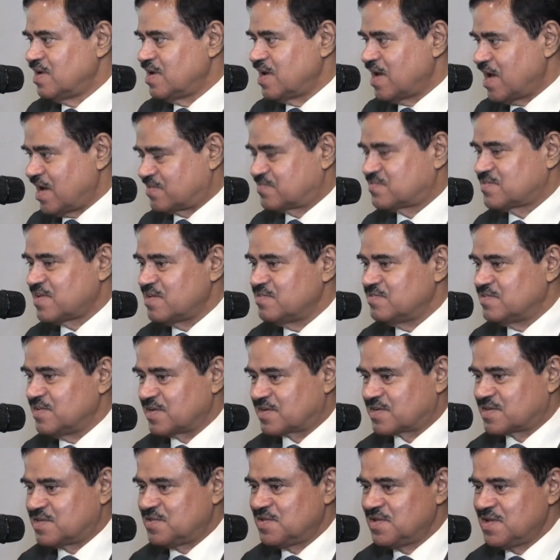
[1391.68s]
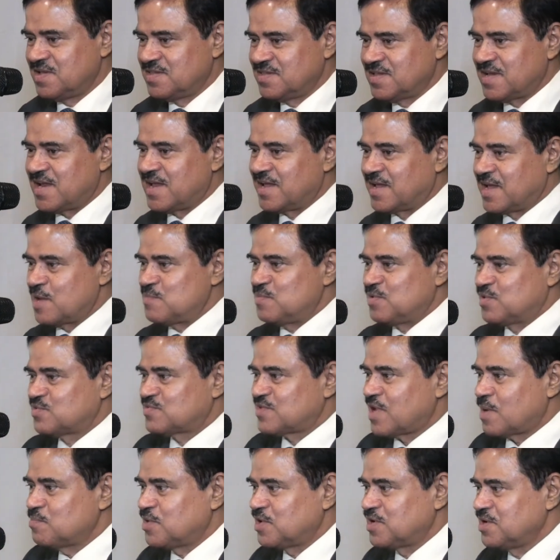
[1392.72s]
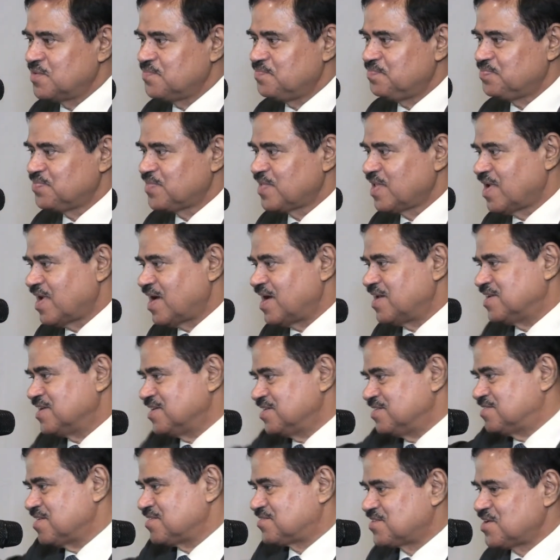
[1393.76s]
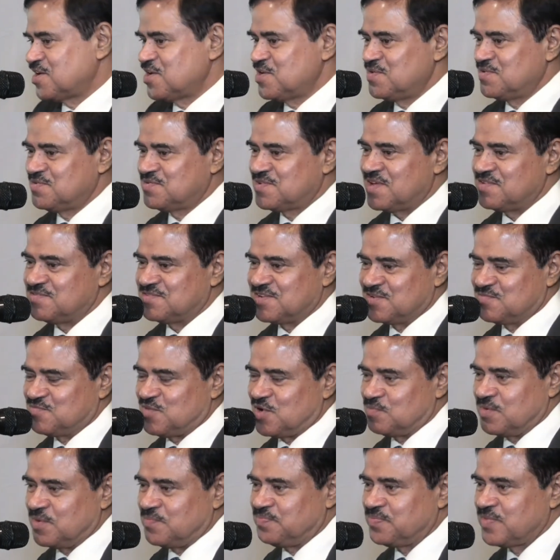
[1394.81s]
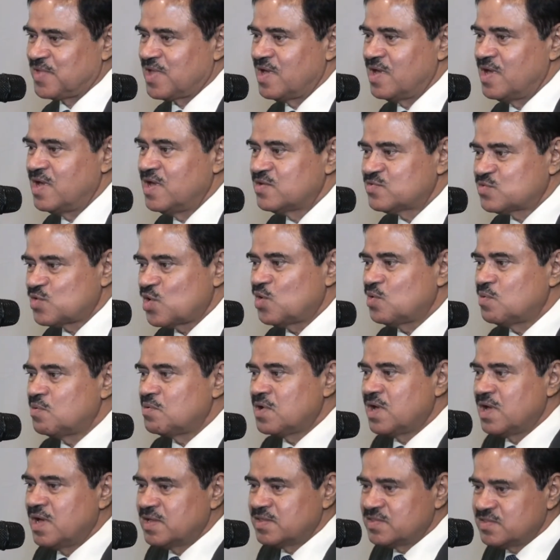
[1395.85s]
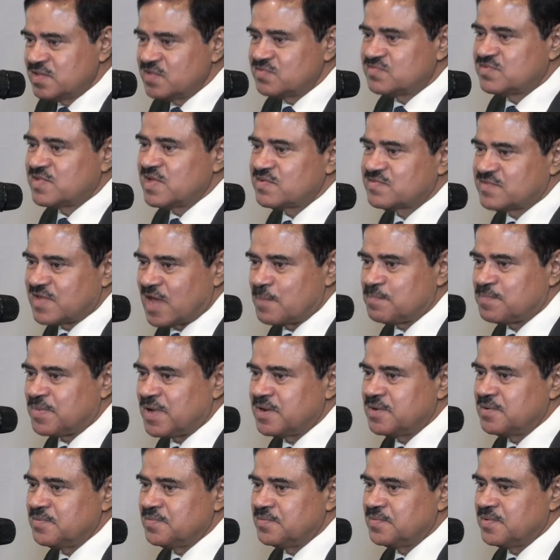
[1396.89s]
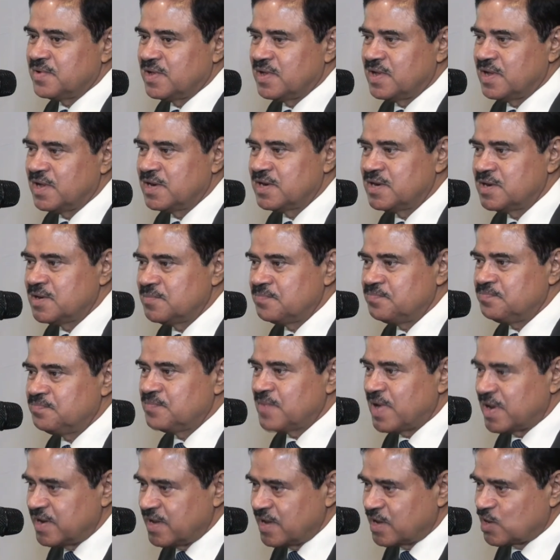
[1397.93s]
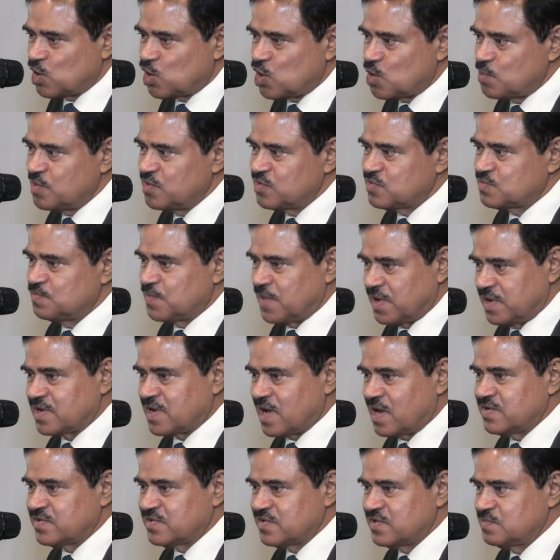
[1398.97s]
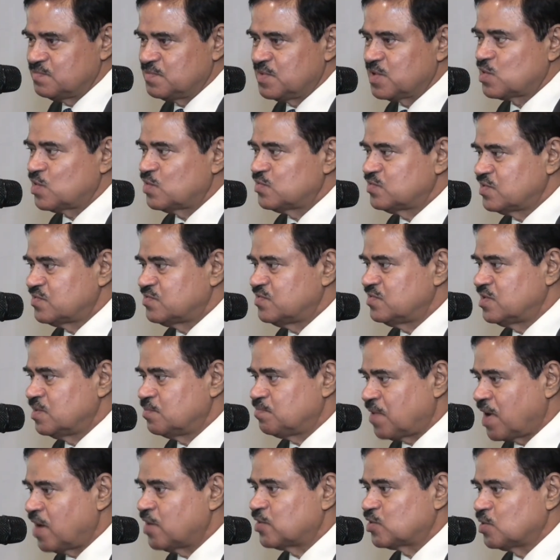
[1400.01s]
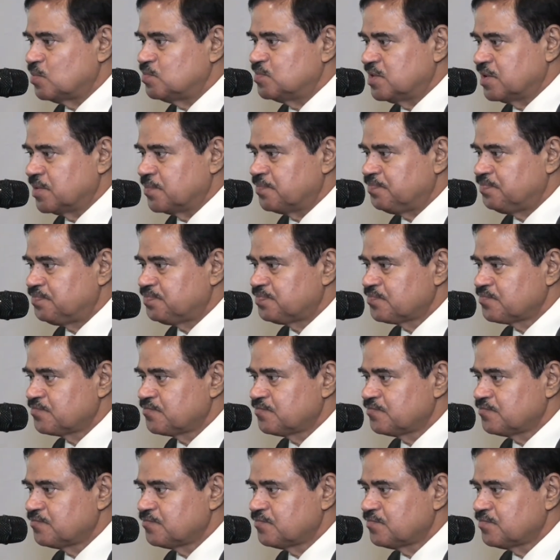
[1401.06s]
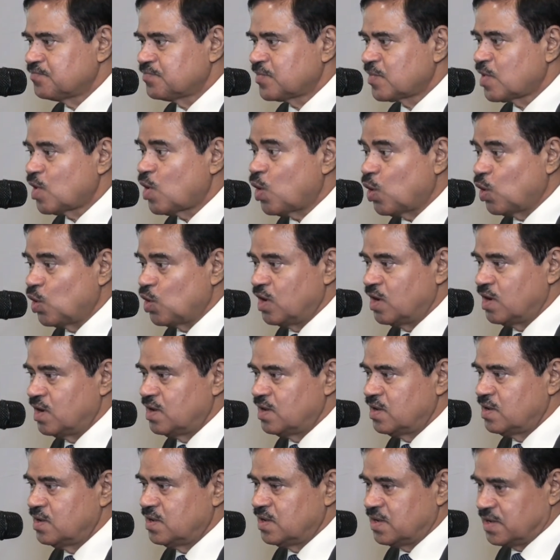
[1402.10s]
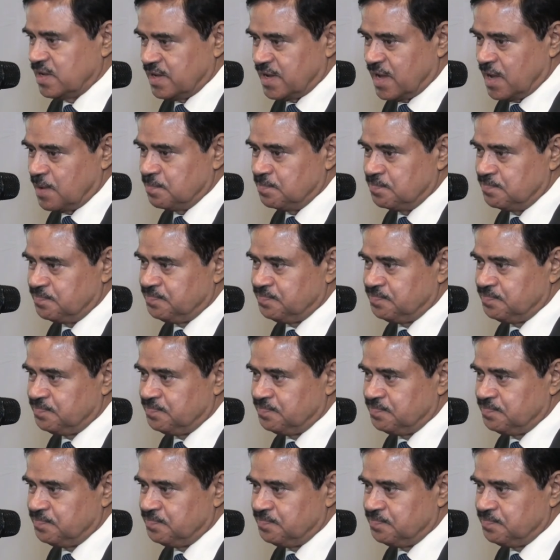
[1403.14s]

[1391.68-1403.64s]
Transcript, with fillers: exchange it. Then I gave it to somebody and he just changed it for me. So these things happen in many economies, many countries, because this is the part of the whole game.